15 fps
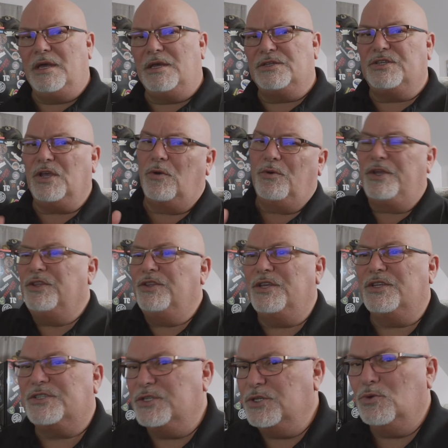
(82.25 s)
So, in
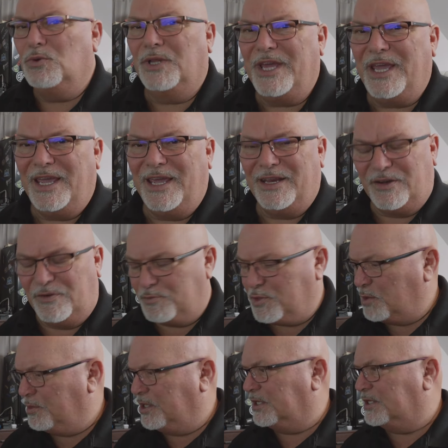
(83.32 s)
this new land of
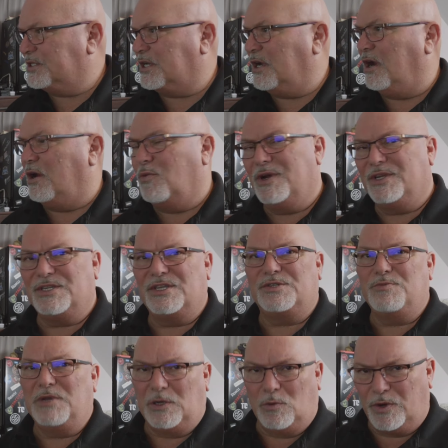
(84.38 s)
permitless carry, what does this
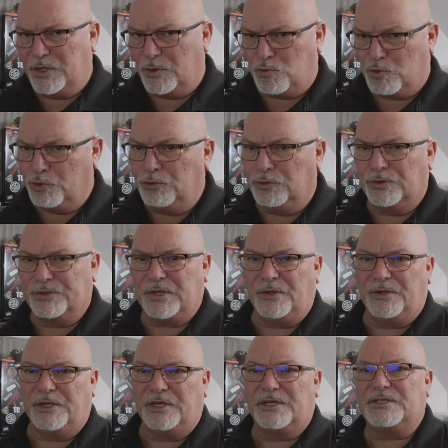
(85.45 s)
mean? What are the rules
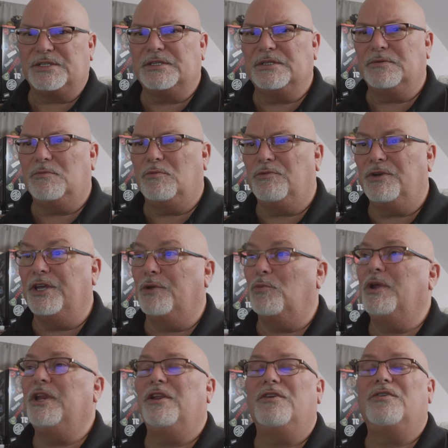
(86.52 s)
on this? Well, it
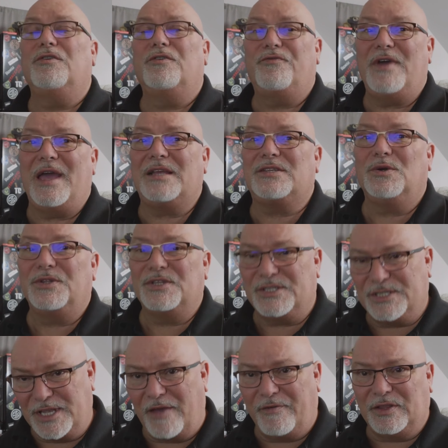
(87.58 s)
went into effect on the
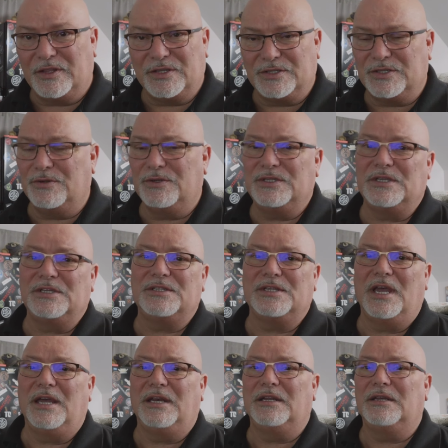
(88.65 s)
7th, as soon as he
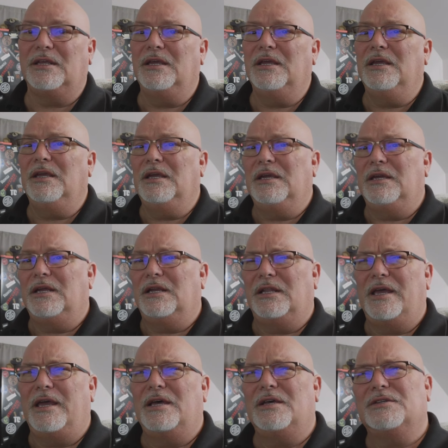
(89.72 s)
signed it. It
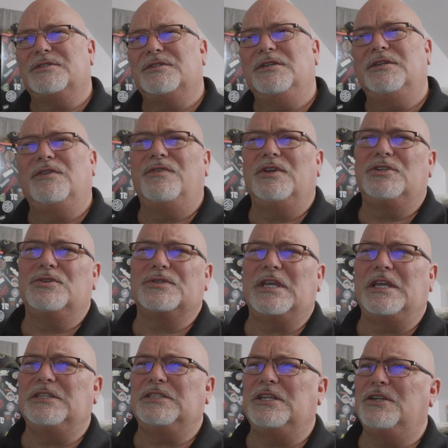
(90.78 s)
allows individuals
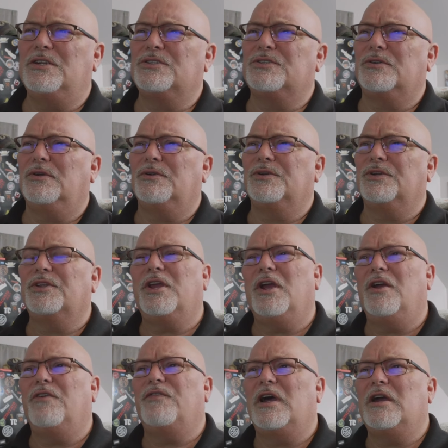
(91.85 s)
18 years or older to
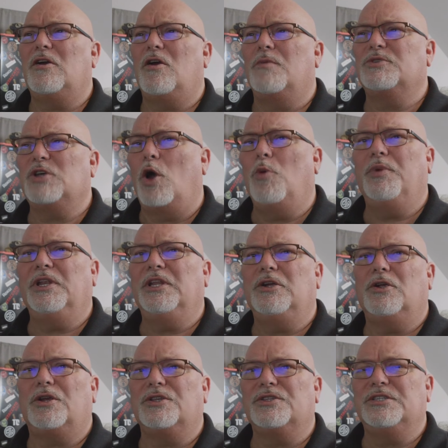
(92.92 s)
carry firearms openly
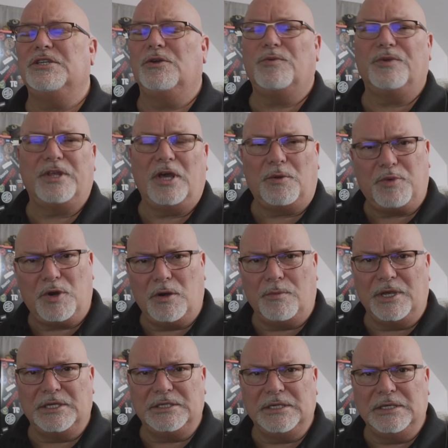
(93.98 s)
or concealed without a
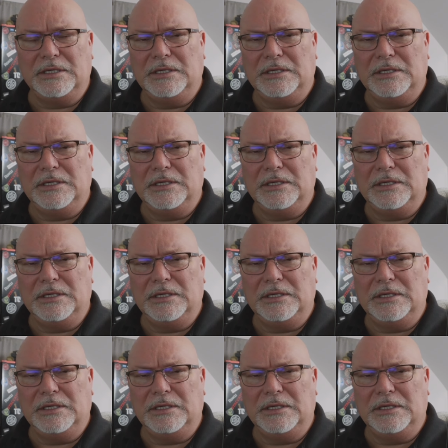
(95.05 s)
permit.